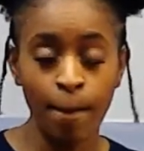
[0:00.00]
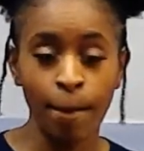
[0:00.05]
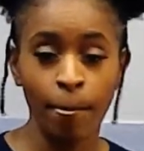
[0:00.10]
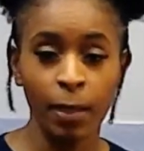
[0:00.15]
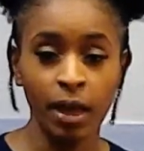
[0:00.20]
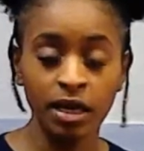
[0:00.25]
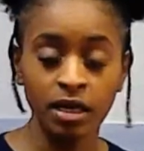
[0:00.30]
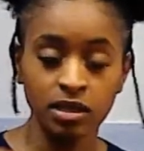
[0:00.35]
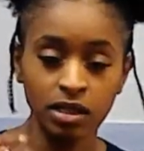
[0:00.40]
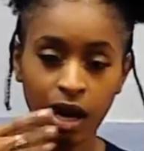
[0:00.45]

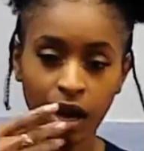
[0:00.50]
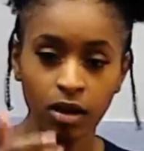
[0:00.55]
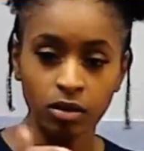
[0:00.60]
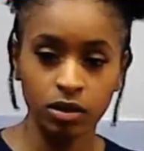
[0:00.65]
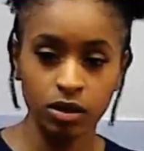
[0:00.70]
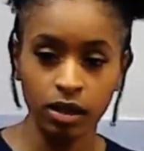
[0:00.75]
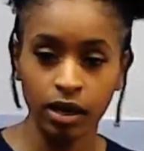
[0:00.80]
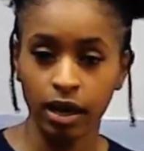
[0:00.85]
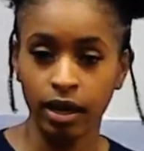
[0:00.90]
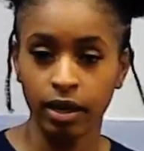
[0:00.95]
and talk to
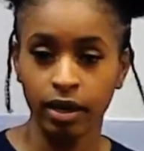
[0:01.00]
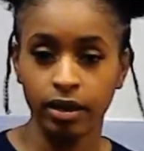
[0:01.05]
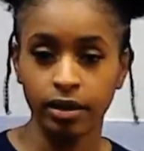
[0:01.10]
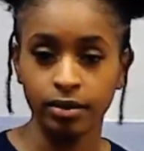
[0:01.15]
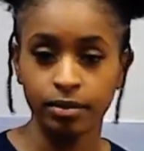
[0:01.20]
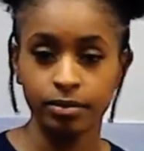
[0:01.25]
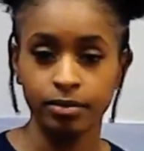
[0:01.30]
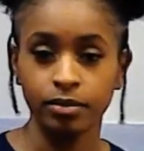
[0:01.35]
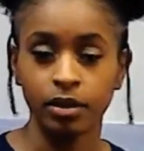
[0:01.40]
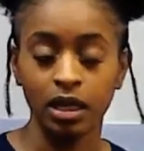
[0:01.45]
God.
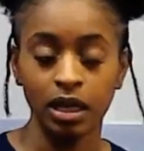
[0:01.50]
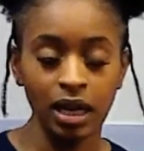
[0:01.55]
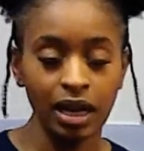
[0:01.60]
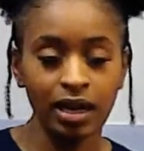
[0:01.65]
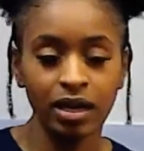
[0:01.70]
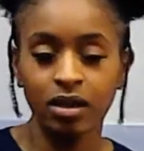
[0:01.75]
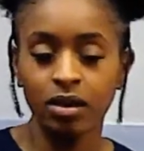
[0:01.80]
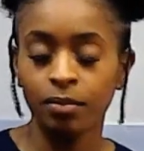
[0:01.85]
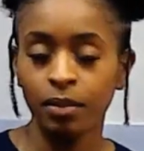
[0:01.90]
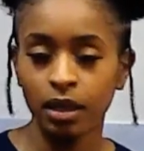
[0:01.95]
Let
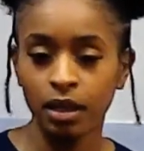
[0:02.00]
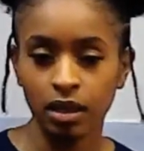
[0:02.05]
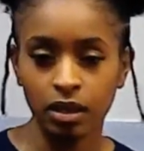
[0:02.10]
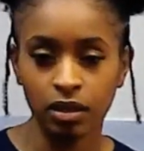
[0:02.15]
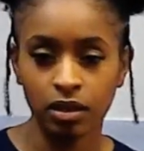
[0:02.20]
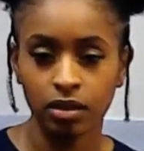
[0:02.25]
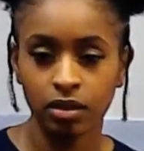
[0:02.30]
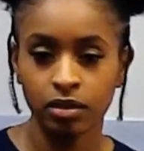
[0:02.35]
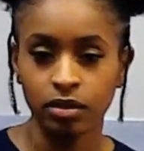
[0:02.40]
Him in.